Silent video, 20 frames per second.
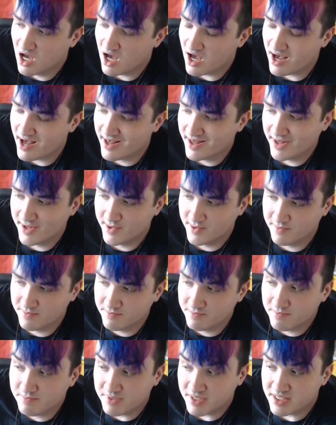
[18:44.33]

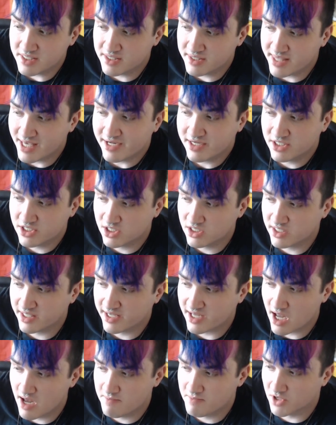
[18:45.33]
But that is just
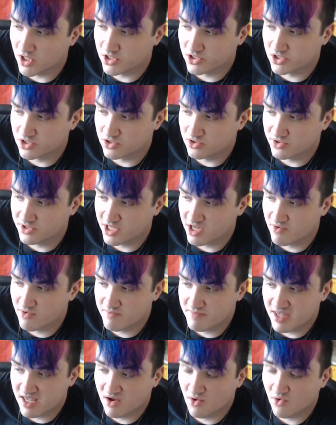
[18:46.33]
like a personal thing
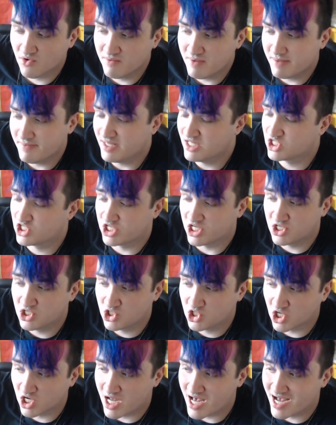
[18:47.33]
with me, or maybe
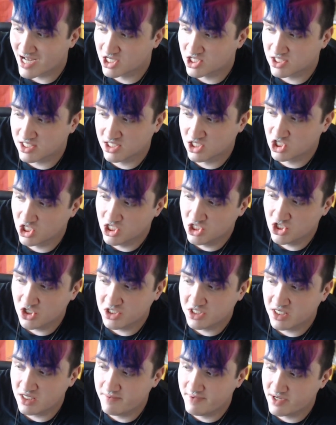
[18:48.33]
ginger, actually. Ginger,
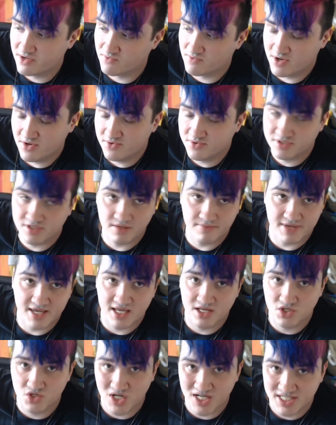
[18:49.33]
cinnamon, rose could
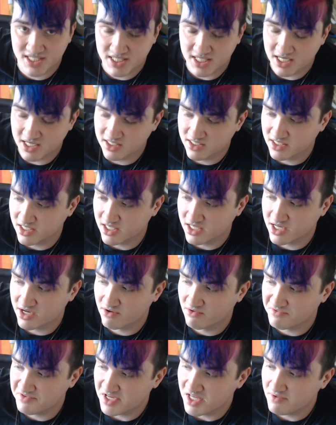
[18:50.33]
be interesting. So, you
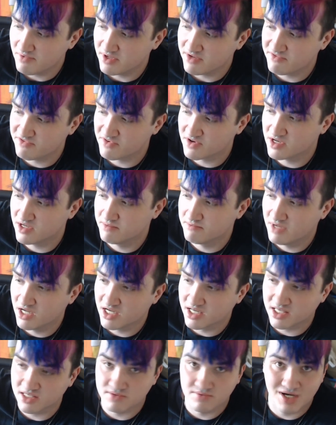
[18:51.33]
know, if anyone from
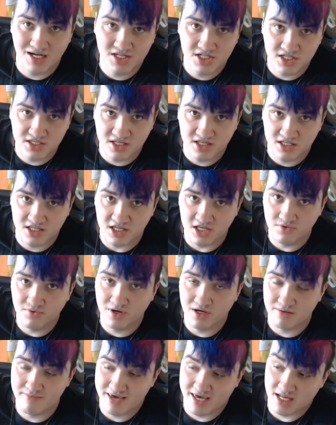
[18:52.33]
Monq is watching this and you
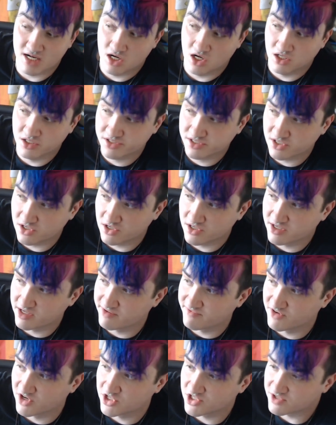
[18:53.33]
want to make an
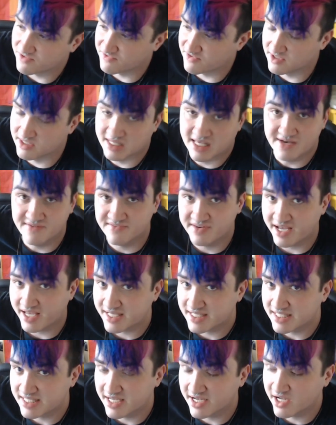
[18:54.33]
alternative version for love
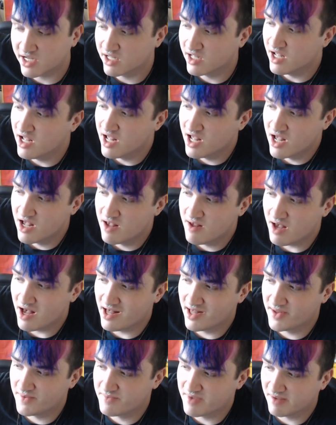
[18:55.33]
next year,
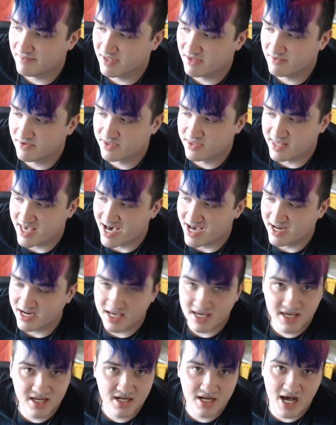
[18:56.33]
maybe with
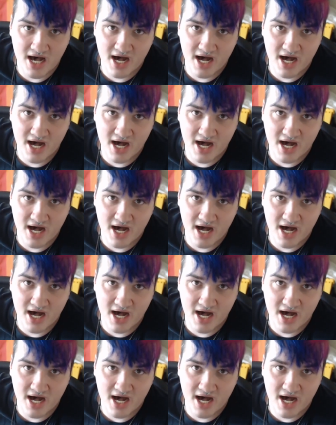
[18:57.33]
that, and